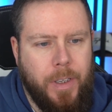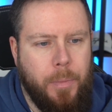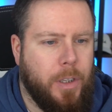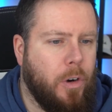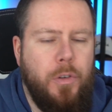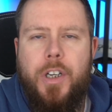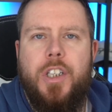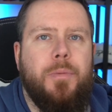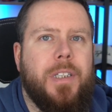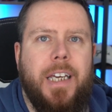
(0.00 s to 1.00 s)
But their own
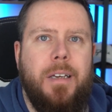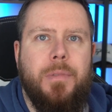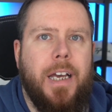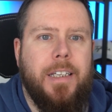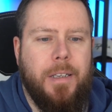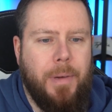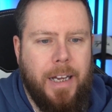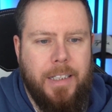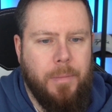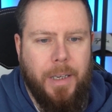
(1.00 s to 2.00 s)
customer teams, Aston
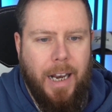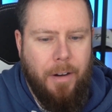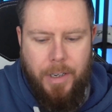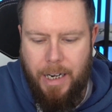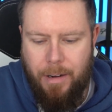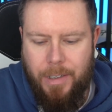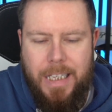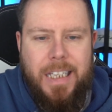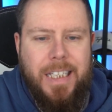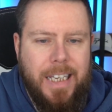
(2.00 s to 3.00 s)
Martin and McLaren, are now
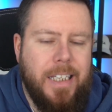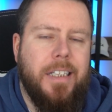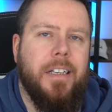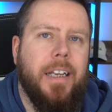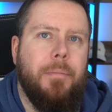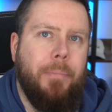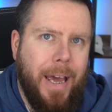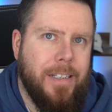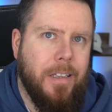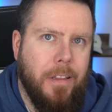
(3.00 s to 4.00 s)
consistently
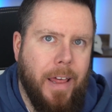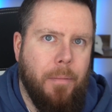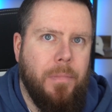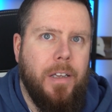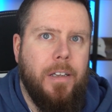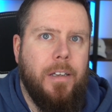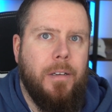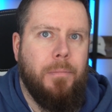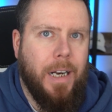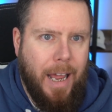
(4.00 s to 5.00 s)
better than them,
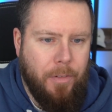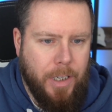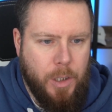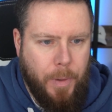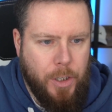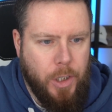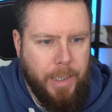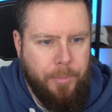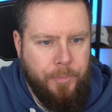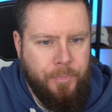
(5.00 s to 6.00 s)
McLaren especially.